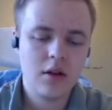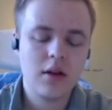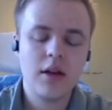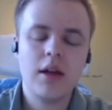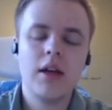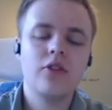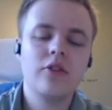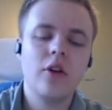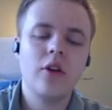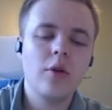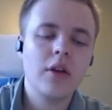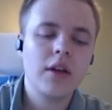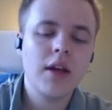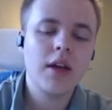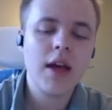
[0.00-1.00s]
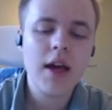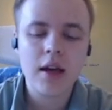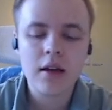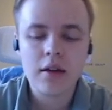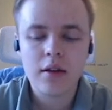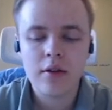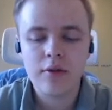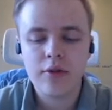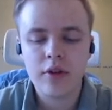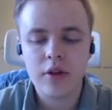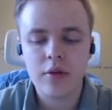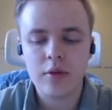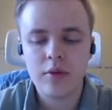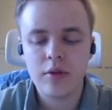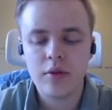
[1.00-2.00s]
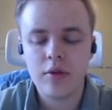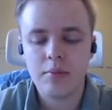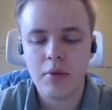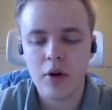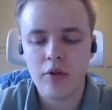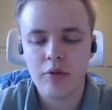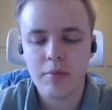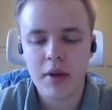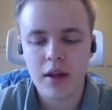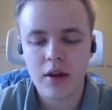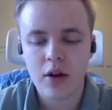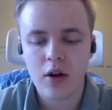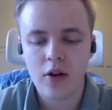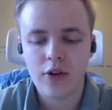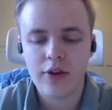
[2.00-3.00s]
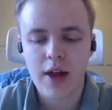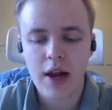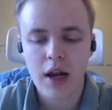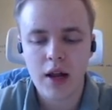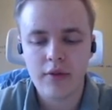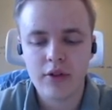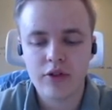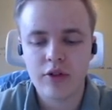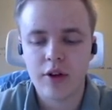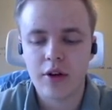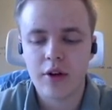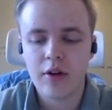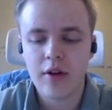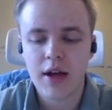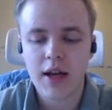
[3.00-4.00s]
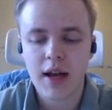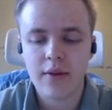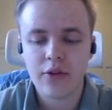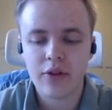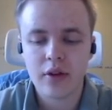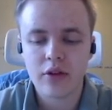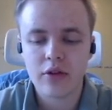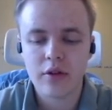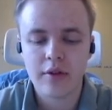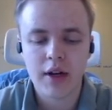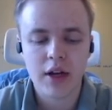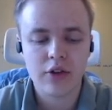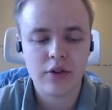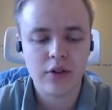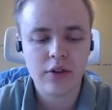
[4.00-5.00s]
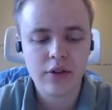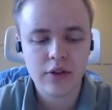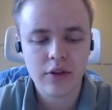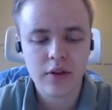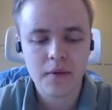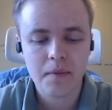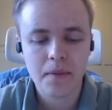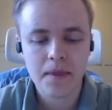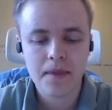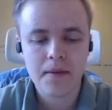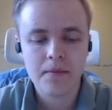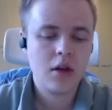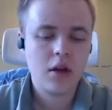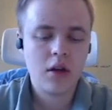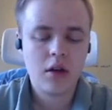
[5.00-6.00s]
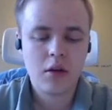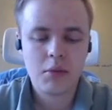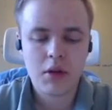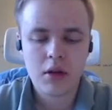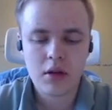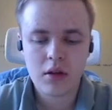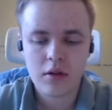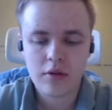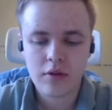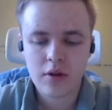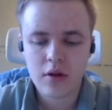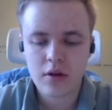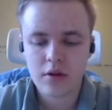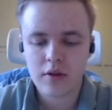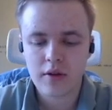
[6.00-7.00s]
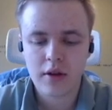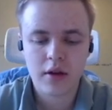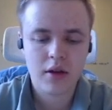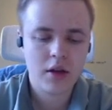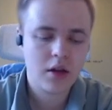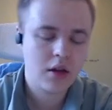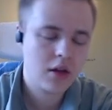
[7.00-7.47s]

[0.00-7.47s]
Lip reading: It's okay for you to both be girls and love each other and have sexual relations. I mean, for God's sake.